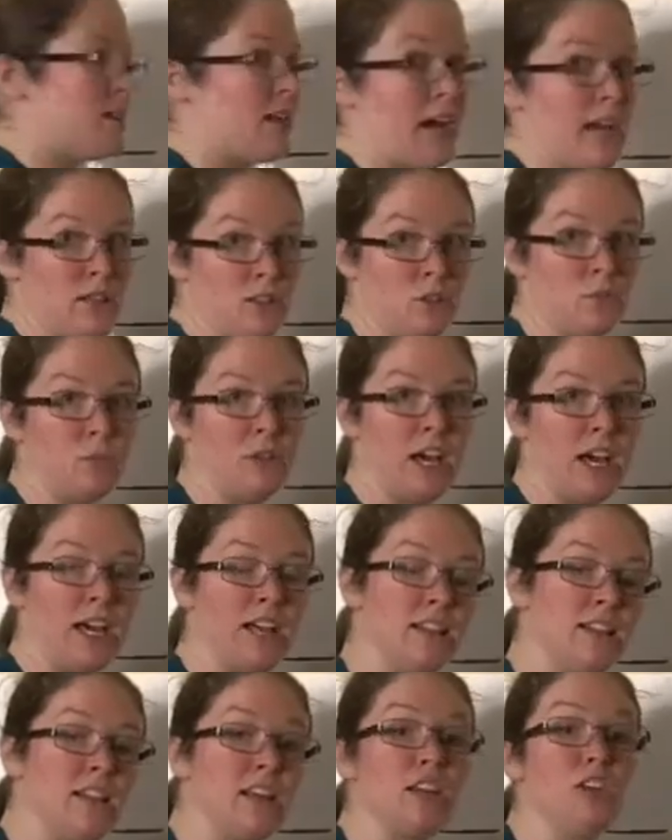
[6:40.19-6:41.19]
Kailum,
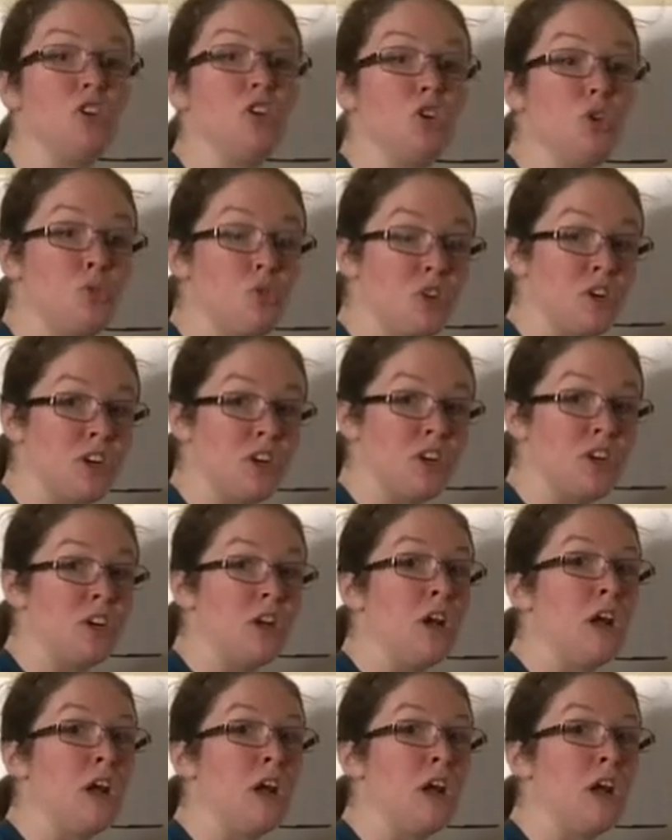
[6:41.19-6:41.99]
kaili, neuter,